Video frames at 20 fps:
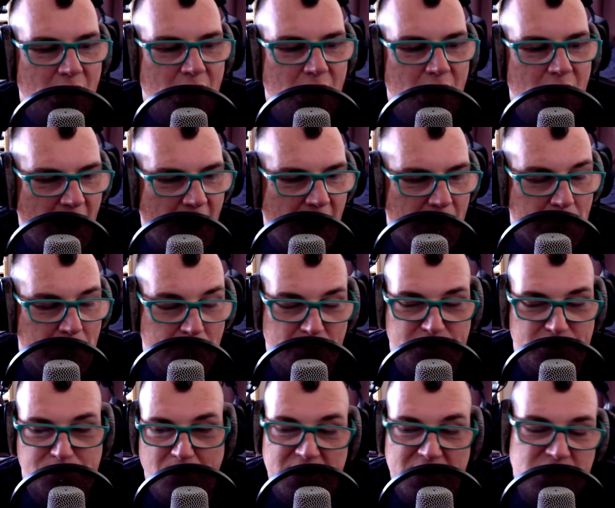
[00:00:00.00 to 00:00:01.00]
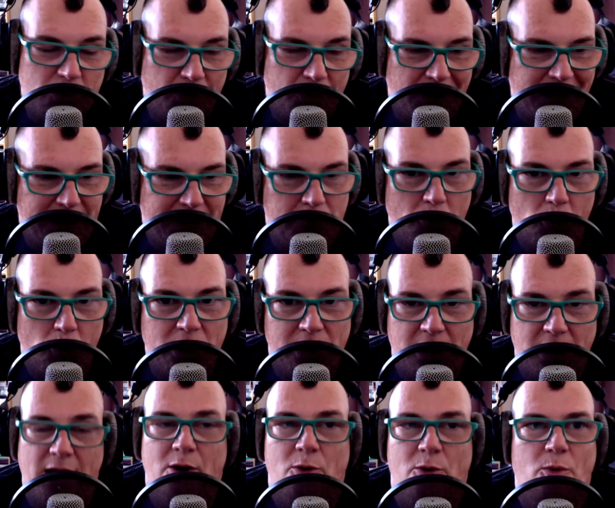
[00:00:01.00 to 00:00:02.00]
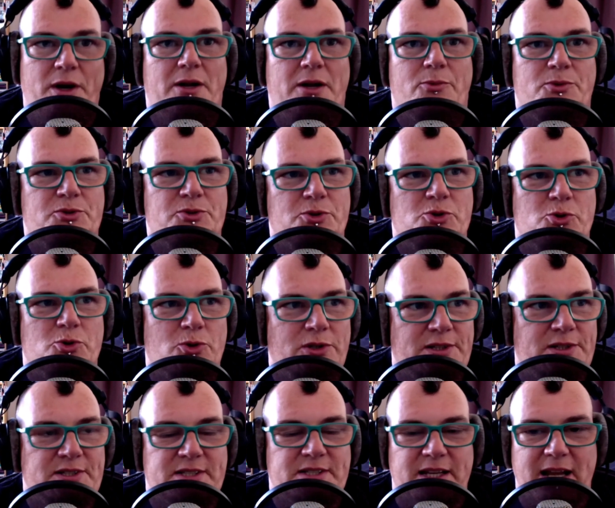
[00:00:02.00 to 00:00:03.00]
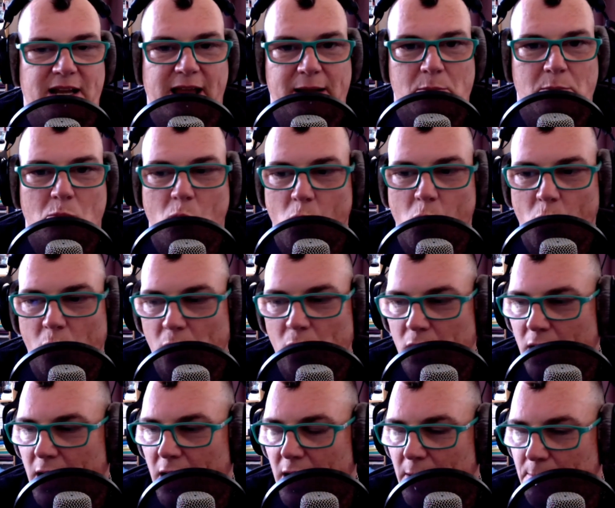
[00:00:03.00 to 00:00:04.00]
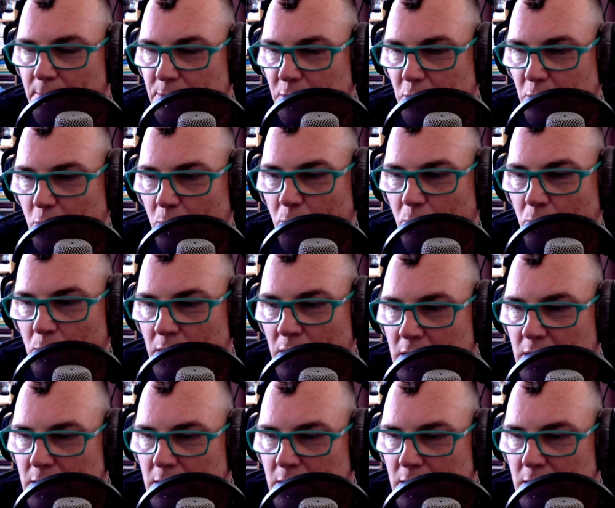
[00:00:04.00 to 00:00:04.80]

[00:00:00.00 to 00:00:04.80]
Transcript: uh, especially when I had more clout, when I was a journalist that had more, uh, you know,